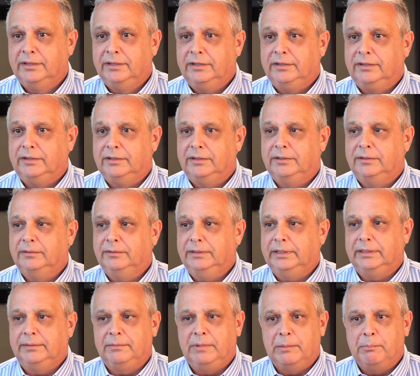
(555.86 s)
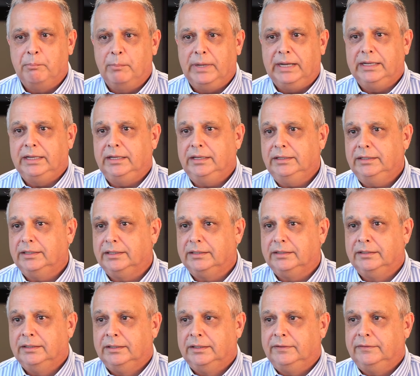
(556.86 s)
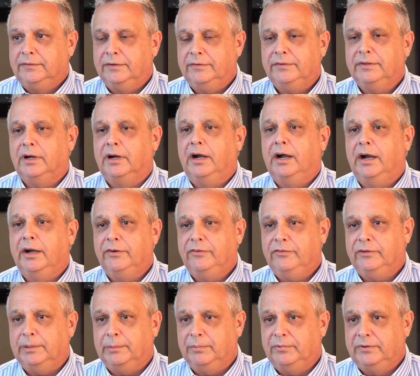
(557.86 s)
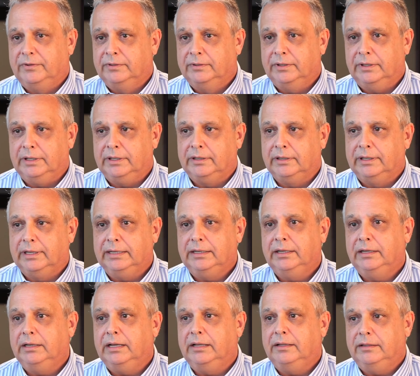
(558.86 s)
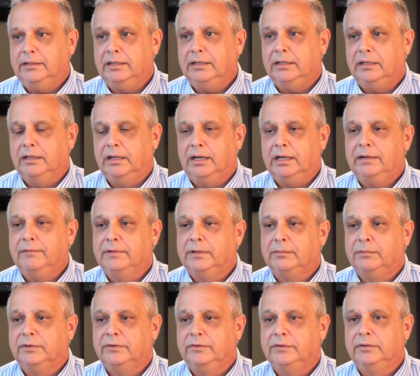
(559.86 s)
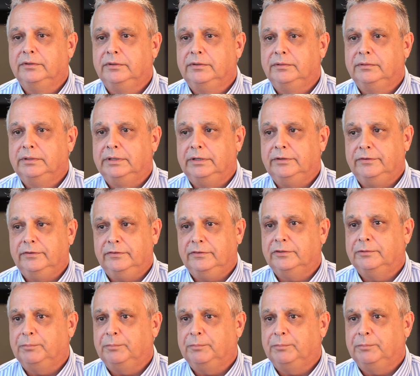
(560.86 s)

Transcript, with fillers: you know, and the money and just the hardships. And lucky, I think a lot of it was due to not just his